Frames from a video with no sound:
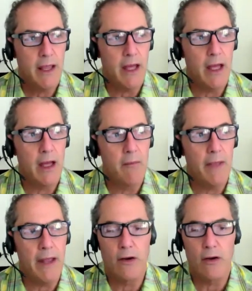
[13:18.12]

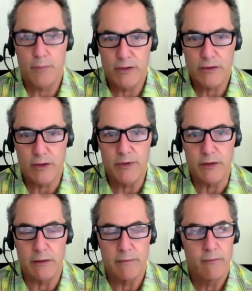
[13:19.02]
um, and not
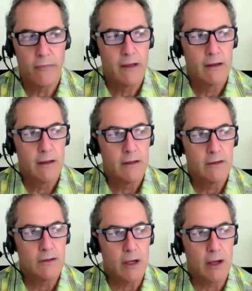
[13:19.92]
prescription.
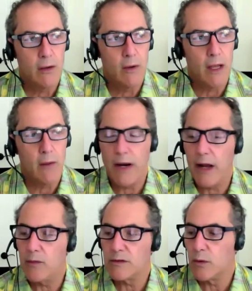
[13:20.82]
So uh, when
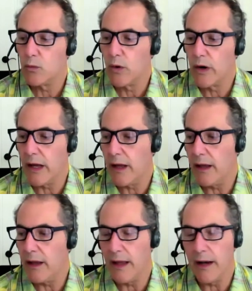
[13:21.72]
I was in the
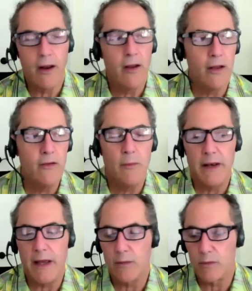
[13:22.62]
water and I knew
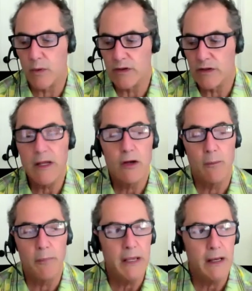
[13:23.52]
my dad was watching me
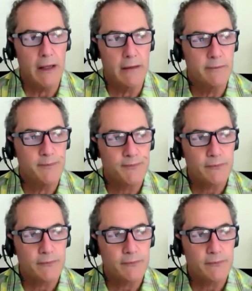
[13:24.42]
competing,